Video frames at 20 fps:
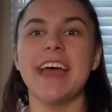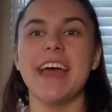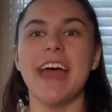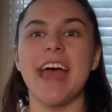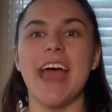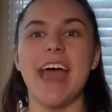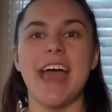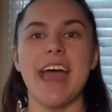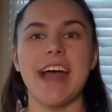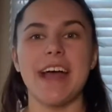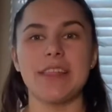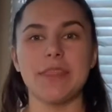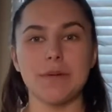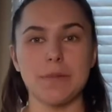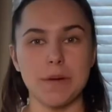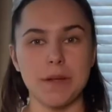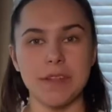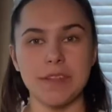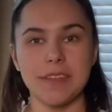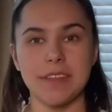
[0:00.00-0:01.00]
And the
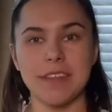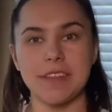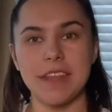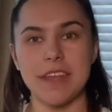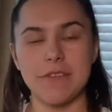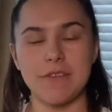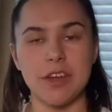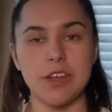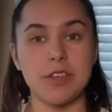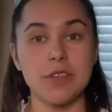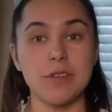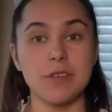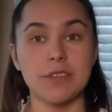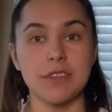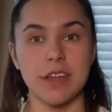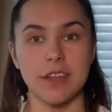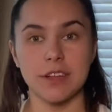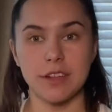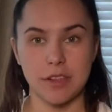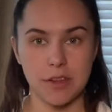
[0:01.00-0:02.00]
reason if I do
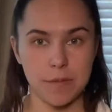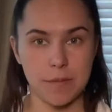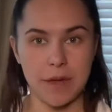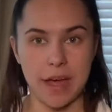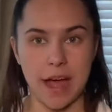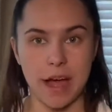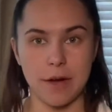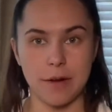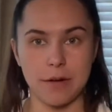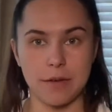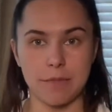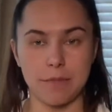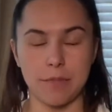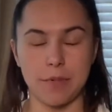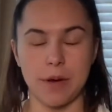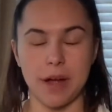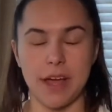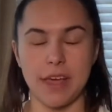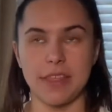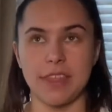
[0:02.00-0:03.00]
sound a little bit out of
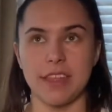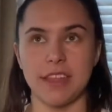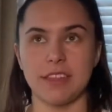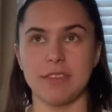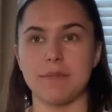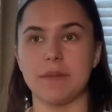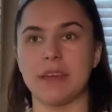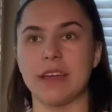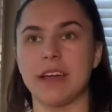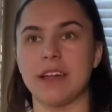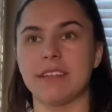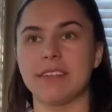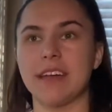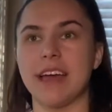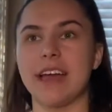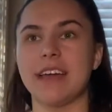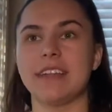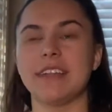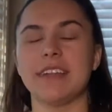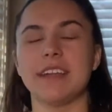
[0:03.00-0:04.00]
breath is because
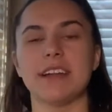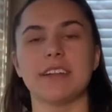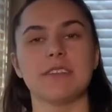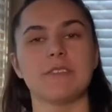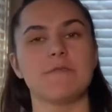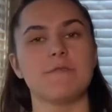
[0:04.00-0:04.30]
I just